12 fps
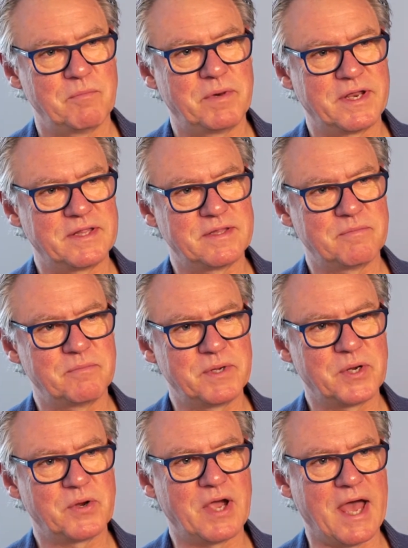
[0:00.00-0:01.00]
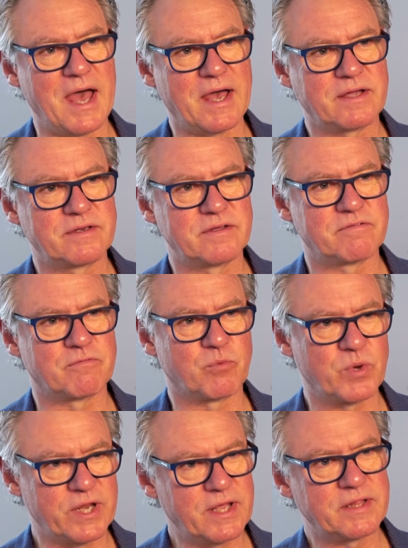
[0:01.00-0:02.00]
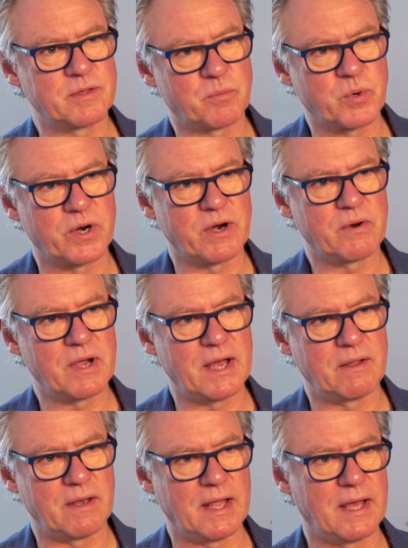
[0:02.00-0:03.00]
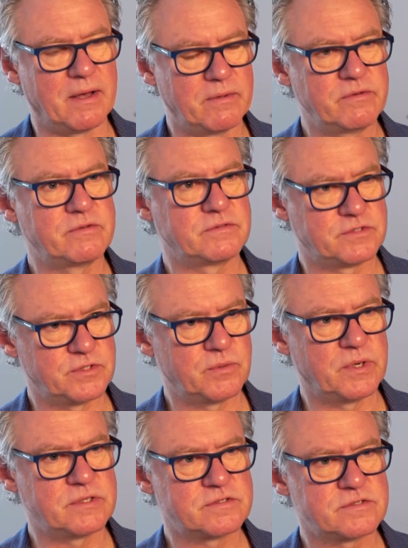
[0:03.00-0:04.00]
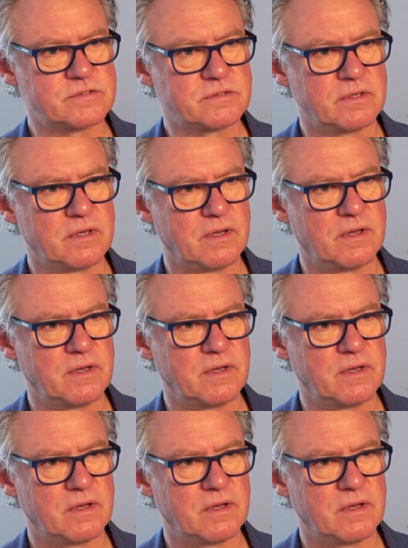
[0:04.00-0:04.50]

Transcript: But in the mere act of reading the prayer out loud to us,